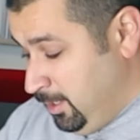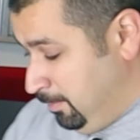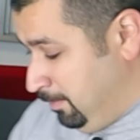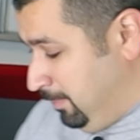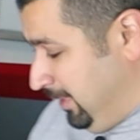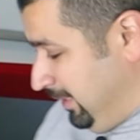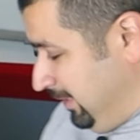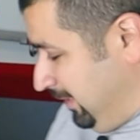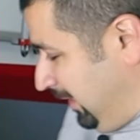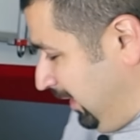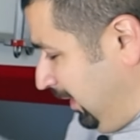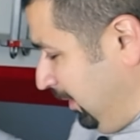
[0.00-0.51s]

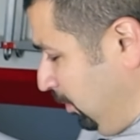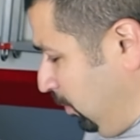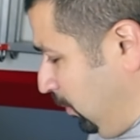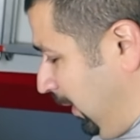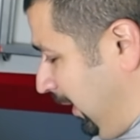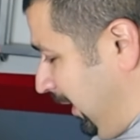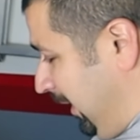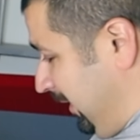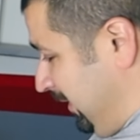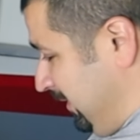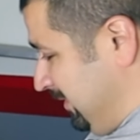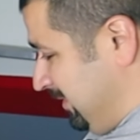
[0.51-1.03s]
But
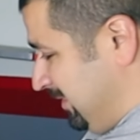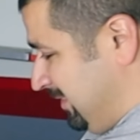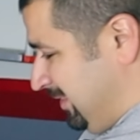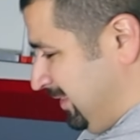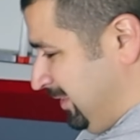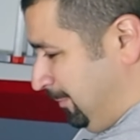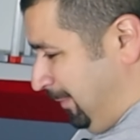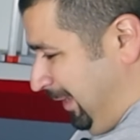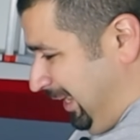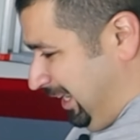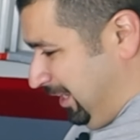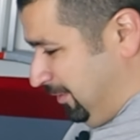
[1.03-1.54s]
otherwise,
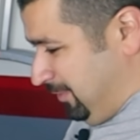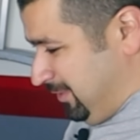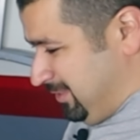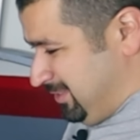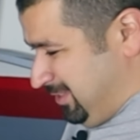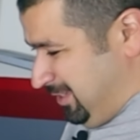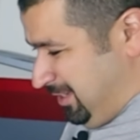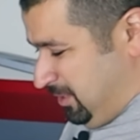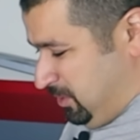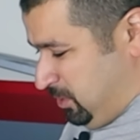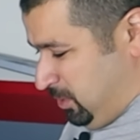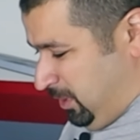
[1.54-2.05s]
the back of the
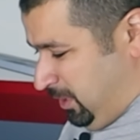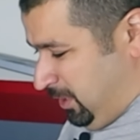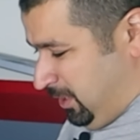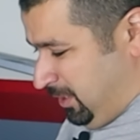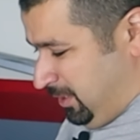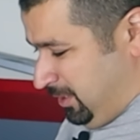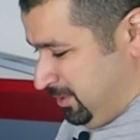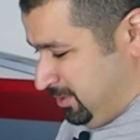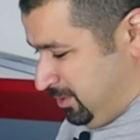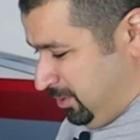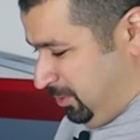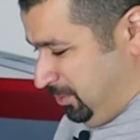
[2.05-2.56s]

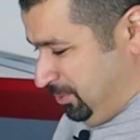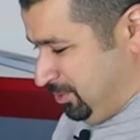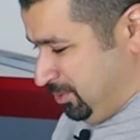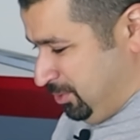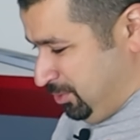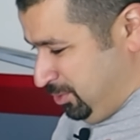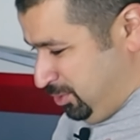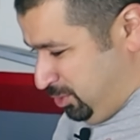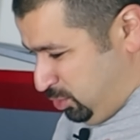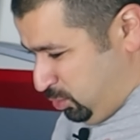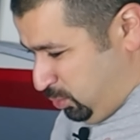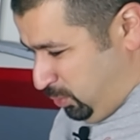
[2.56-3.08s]
CHR is also
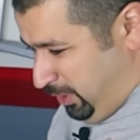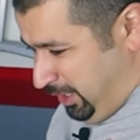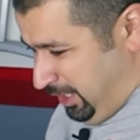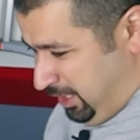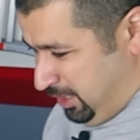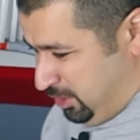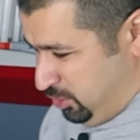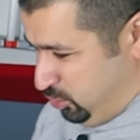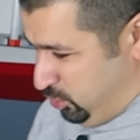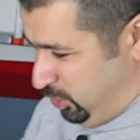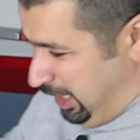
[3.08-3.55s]
strange.